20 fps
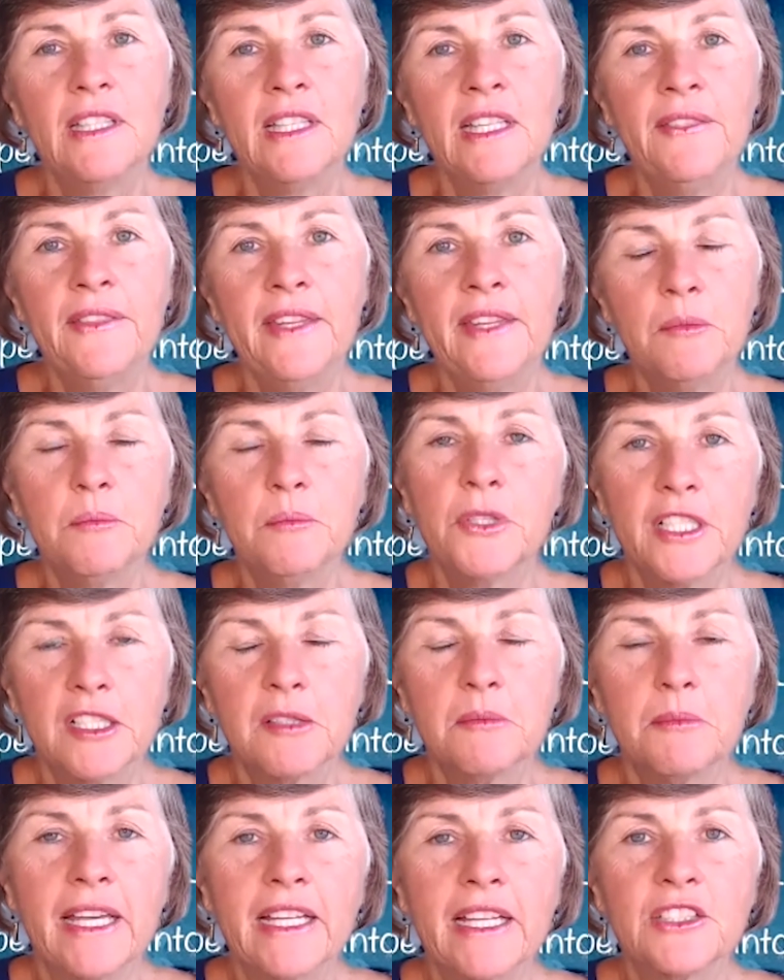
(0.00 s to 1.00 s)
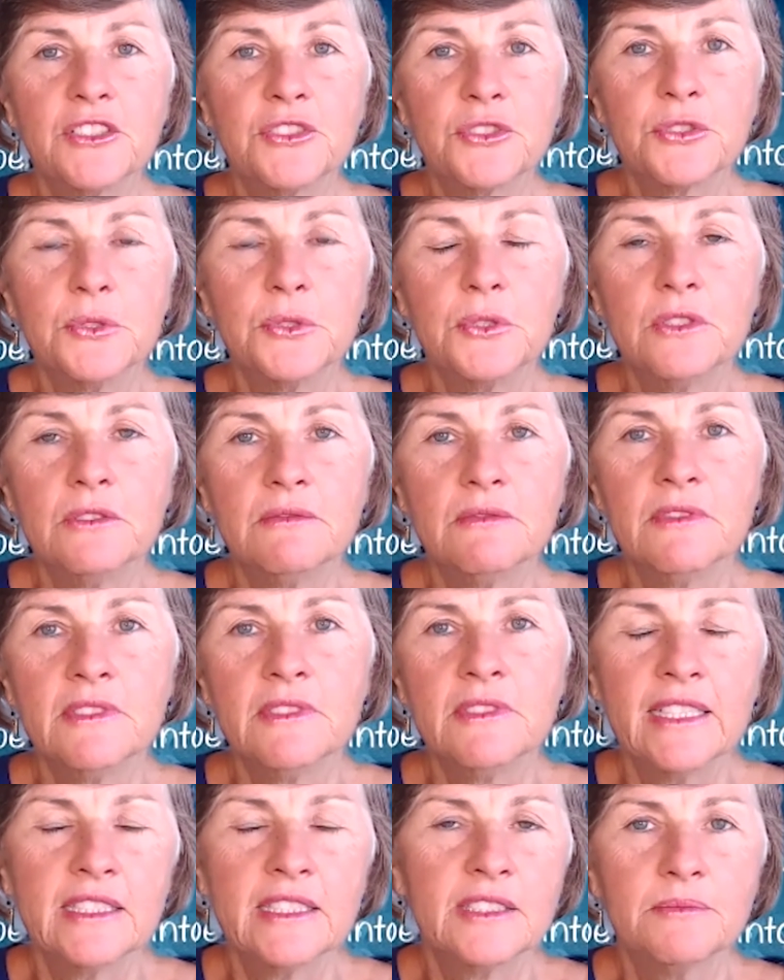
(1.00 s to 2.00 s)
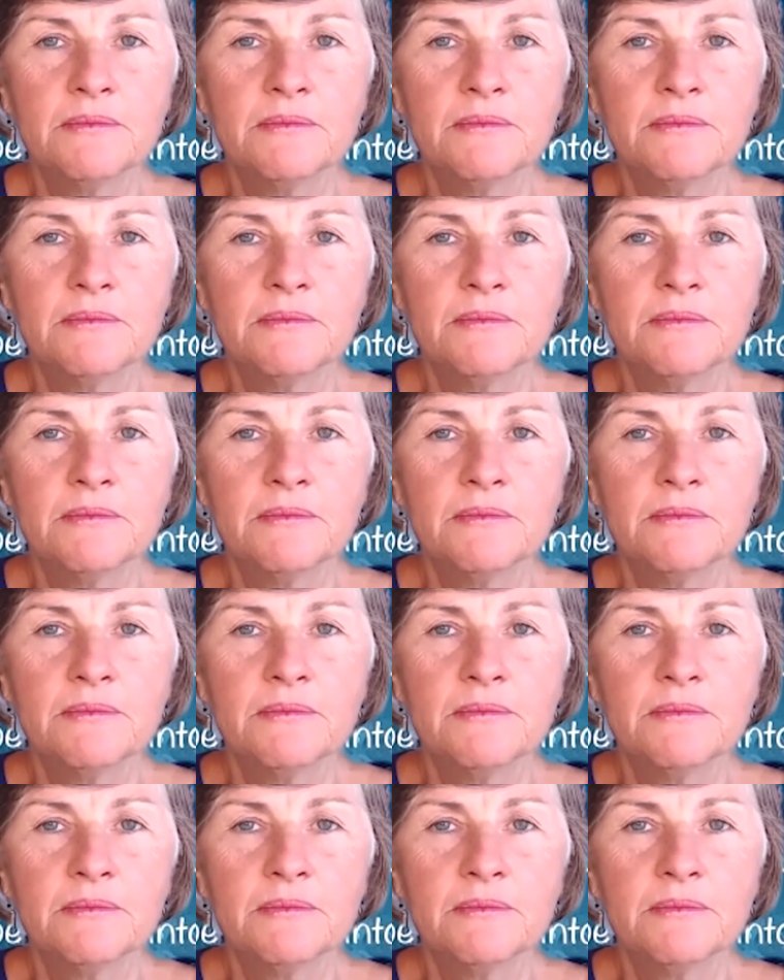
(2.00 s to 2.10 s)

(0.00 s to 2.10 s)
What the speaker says: and then putting them back in school. That